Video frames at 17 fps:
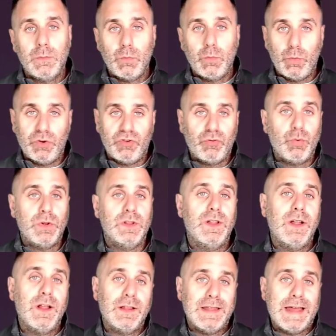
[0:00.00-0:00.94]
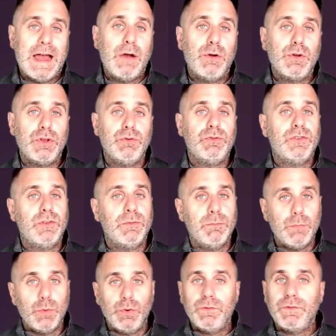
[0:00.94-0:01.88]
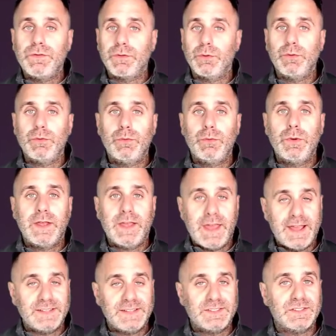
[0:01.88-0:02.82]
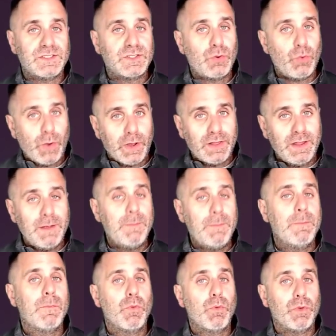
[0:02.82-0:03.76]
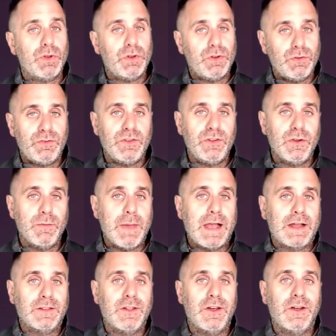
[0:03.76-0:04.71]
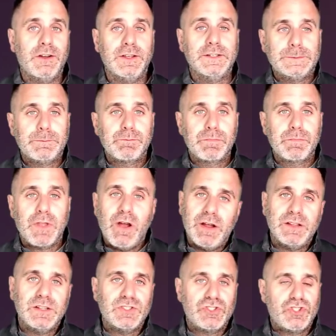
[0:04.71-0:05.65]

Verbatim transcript: which will allow you to move through cases quickly, reducing your backlog. All right, let's